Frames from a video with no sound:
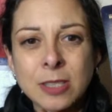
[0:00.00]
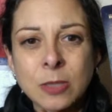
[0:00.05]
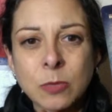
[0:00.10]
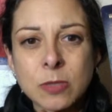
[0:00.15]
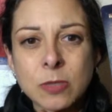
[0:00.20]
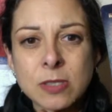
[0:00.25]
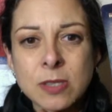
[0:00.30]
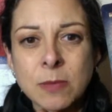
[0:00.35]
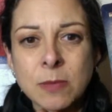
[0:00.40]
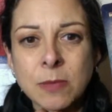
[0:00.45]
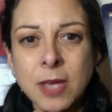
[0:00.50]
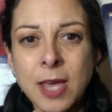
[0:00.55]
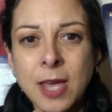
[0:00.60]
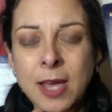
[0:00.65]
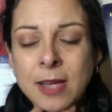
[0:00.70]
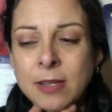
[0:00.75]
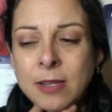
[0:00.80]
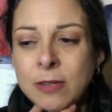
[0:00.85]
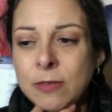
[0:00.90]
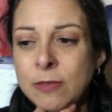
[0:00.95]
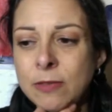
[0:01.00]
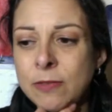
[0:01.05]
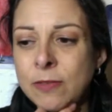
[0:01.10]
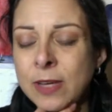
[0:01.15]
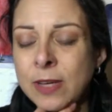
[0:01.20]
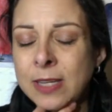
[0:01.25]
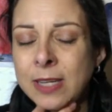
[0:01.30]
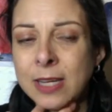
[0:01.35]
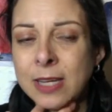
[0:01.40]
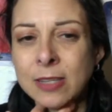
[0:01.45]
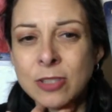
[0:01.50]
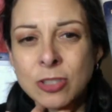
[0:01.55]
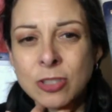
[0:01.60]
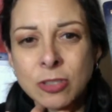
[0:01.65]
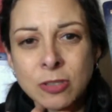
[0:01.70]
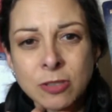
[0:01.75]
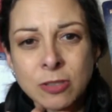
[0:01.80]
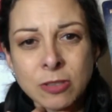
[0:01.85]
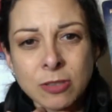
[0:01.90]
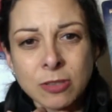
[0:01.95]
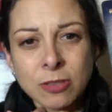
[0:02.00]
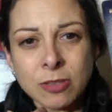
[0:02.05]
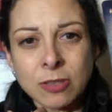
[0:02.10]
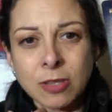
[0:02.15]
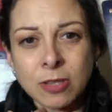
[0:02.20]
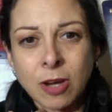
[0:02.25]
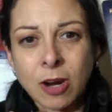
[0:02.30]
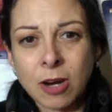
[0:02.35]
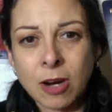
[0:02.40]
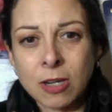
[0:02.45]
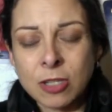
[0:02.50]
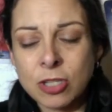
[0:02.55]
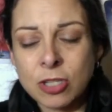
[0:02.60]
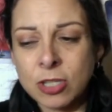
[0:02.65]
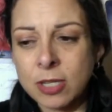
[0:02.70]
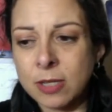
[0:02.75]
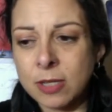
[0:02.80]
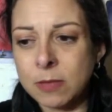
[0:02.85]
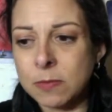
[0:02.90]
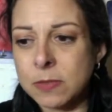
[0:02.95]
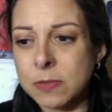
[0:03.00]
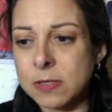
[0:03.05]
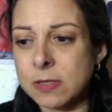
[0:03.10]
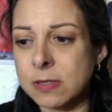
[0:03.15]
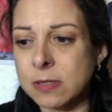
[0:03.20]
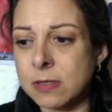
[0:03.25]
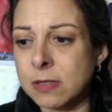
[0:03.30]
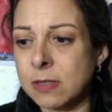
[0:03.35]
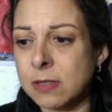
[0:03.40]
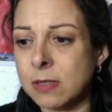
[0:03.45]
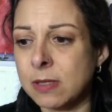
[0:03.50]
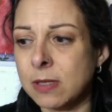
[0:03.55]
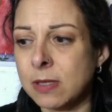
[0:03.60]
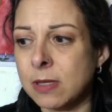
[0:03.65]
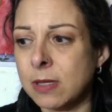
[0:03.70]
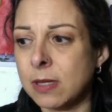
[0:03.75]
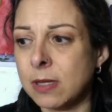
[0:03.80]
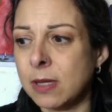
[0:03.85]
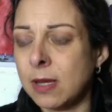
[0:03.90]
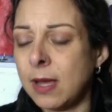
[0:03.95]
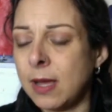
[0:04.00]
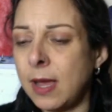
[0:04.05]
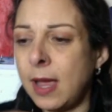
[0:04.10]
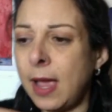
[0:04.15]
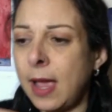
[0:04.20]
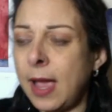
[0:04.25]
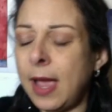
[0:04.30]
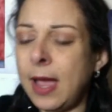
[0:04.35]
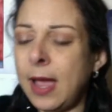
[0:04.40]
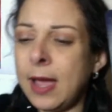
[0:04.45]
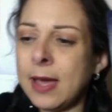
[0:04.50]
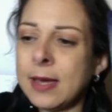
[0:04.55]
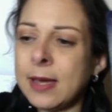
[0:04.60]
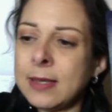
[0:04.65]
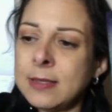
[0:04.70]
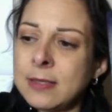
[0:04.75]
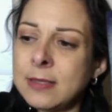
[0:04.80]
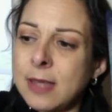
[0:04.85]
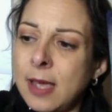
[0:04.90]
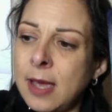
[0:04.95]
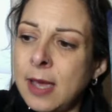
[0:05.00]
with some kind of financial hardships, and